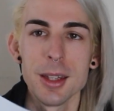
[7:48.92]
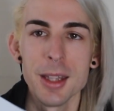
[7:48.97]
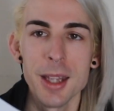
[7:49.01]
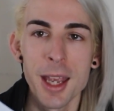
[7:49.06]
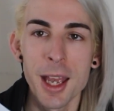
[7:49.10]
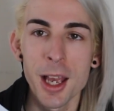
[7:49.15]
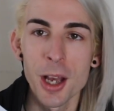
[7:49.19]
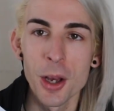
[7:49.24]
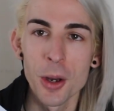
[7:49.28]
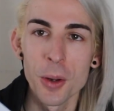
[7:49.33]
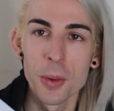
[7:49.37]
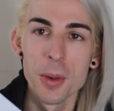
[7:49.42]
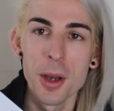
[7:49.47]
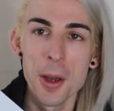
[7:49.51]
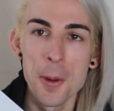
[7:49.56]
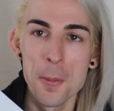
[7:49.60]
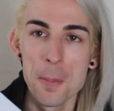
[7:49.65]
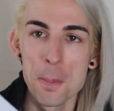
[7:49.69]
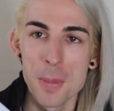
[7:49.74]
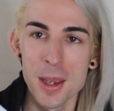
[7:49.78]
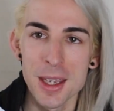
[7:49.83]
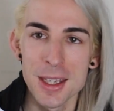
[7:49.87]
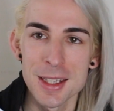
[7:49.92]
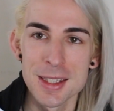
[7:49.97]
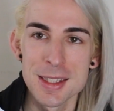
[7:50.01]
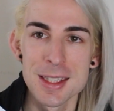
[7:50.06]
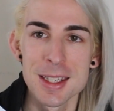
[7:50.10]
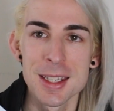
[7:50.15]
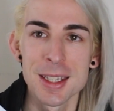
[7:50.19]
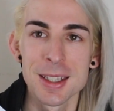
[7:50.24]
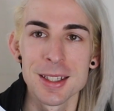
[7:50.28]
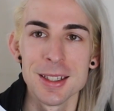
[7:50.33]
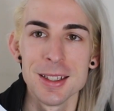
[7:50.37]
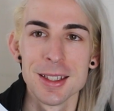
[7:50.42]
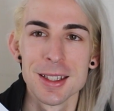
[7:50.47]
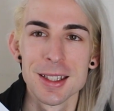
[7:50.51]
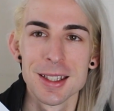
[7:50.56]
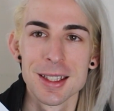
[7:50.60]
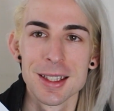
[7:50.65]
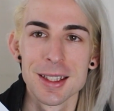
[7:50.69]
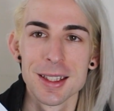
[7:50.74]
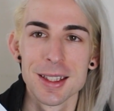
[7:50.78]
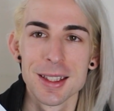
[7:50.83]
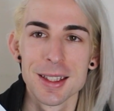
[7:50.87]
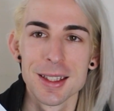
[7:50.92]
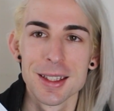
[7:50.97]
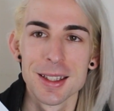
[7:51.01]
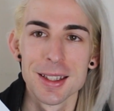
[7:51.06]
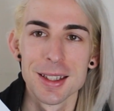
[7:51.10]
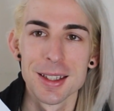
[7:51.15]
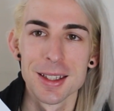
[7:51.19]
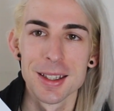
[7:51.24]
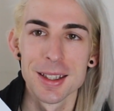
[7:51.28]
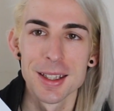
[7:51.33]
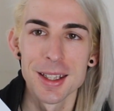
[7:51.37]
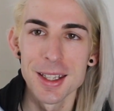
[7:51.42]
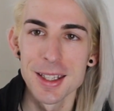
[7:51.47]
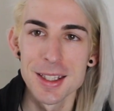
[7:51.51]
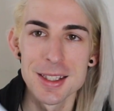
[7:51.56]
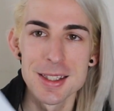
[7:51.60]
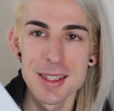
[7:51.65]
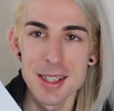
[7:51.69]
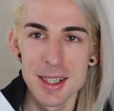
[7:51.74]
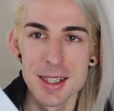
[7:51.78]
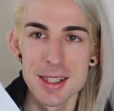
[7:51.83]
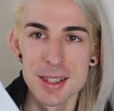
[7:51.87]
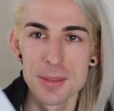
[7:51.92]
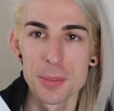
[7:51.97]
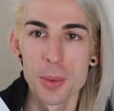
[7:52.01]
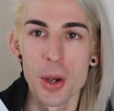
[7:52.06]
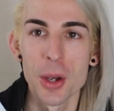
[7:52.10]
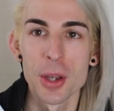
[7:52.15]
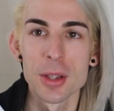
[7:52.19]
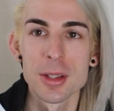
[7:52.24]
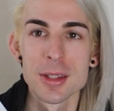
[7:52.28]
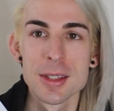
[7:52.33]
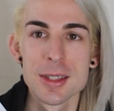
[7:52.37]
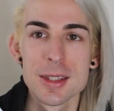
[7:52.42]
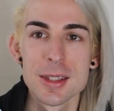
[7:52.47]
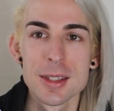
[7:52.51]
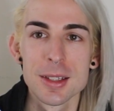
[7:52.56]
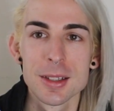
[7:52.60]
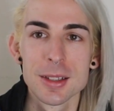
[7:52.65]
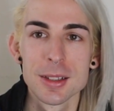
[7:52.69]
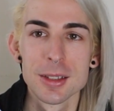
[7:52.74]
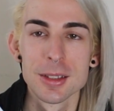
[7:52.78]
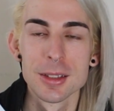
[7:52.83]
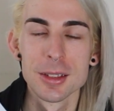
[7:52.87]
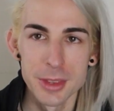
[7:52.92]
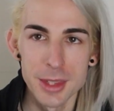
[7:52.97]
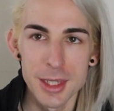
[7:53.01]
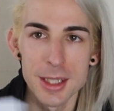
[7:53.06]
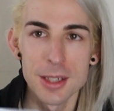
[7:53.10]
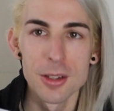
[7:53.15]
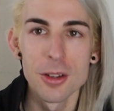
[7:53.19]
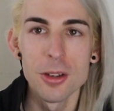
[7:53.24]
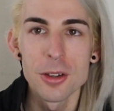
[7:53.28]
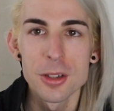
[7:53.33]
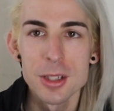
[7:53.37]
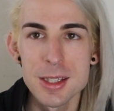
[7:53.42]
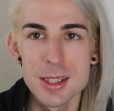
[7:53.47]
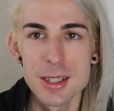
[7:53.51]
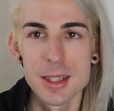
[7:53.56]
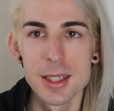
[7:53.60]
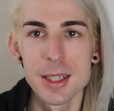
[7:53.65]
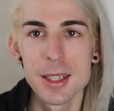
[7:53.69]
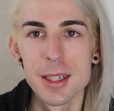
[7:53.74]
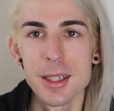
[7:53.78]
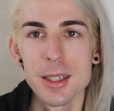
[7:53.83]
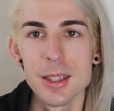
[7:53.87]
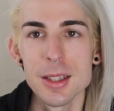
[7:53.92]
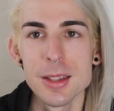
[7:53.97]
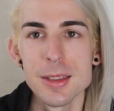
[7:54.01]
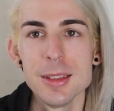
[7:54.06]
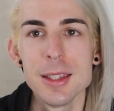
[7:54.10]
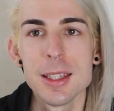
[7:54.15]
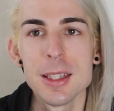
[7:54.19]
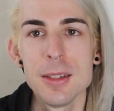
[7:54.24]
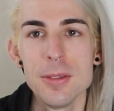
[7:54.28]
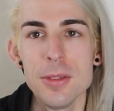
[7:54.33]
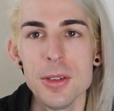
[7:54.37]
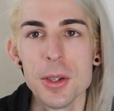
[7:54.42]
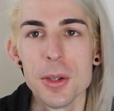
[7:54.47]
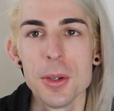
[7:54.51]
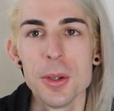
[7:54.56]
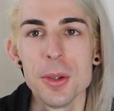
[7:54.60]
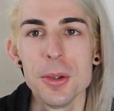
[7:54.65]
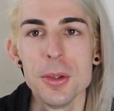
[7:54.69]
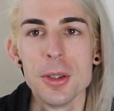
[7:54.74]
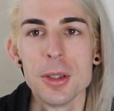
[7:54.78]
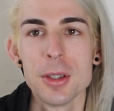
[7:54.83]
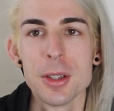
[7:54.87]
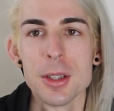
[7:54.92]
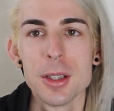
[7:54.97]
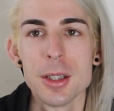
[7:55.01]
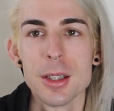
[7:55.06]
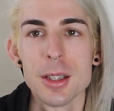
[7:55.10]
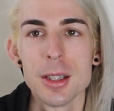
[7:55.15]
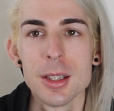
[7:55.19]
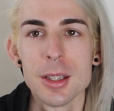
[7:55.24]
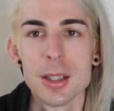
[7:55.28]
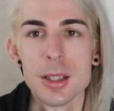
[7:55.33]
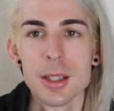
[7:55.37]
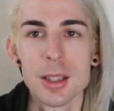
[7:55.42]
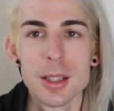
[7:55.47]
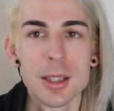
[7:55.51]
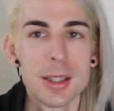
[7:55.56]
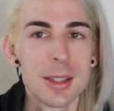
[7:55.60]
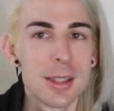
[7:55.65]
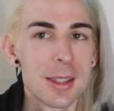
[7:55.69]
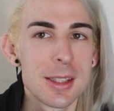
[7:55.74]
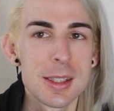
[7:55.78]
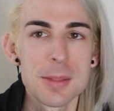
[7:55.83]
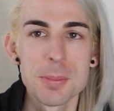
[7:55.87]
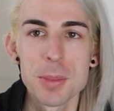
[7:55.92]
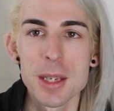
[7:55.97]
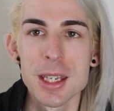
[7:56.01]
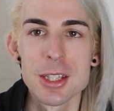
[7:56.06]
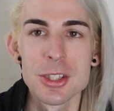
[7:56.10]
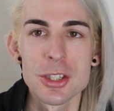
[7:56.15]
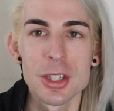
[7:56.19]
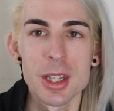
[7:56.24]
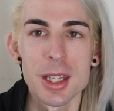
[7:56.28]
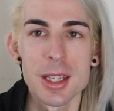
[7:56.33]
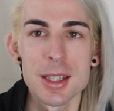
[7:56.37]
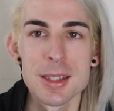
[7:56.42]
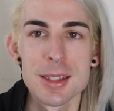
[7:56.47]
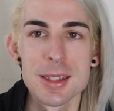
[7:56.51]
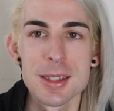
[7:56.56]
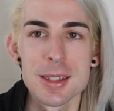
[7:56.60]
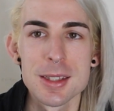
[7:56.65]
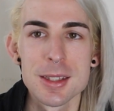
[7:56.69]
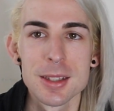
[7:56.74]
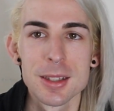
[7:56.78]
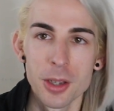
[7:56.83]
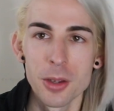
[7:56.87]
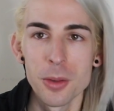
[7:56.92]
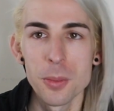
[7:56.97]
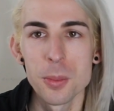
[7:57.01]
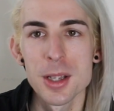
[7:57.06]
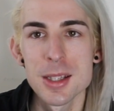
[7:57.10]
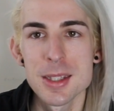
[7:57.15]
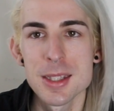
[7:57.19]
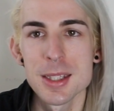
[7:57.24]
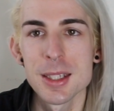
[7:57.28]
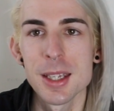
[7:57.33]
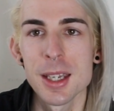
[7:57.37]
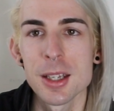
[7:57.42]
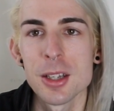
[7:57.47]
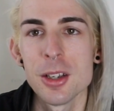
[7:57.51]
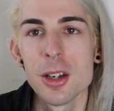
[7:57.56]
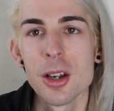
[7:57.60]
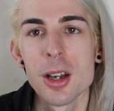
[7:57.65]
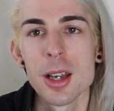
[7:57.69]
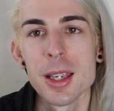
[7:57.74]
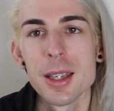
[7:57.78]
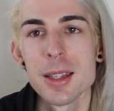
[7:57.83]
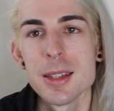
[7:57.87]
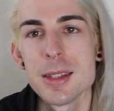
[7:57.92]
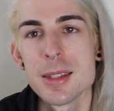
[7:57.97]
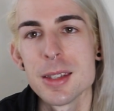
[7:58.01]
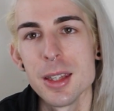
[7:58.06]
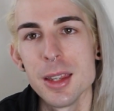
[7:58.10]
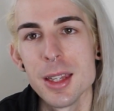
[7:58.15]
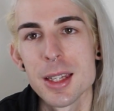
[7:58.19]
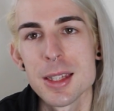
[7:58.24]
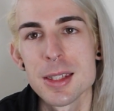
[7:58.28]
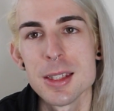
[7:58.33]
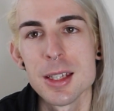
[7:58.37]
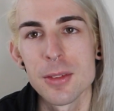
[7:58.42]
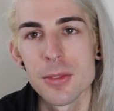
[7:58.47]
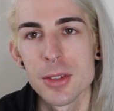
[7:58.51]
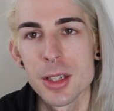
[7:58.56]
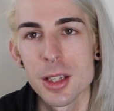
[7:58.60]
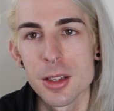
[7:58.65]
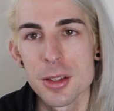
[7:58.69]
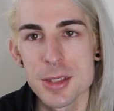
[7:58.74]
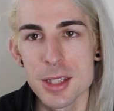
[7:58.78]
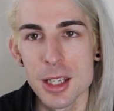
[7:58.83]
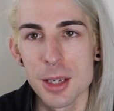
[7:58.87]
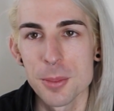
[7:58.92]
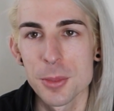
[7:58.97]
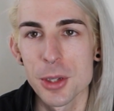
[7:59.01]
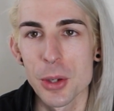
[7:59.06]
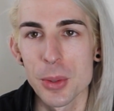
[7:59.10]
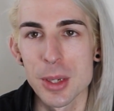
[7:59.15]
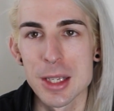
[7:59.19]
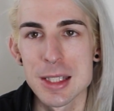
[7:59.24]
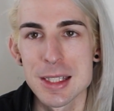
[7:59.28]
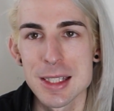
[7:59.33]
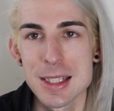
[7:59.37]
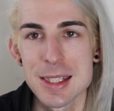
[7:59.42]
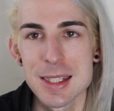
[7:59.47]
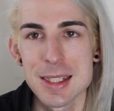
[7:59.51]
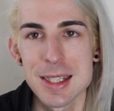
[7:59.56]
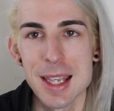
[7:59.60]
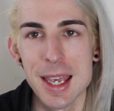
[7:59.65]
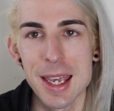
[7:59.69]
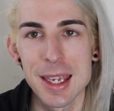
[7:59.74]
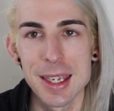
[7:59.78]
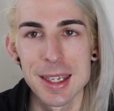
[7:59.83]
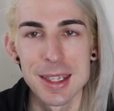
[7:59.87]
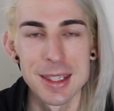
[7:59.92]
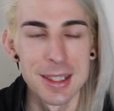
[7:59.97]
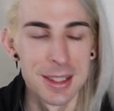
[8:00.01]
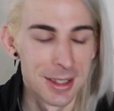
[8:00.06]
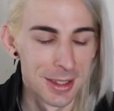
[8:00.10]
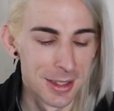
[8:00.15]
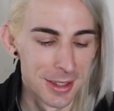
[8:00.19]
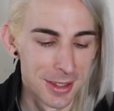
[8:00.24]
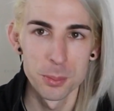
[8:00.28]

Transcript: How amazing is his words? They honestly leave you speechless. Once again, guys, there's nothing else I'm going to say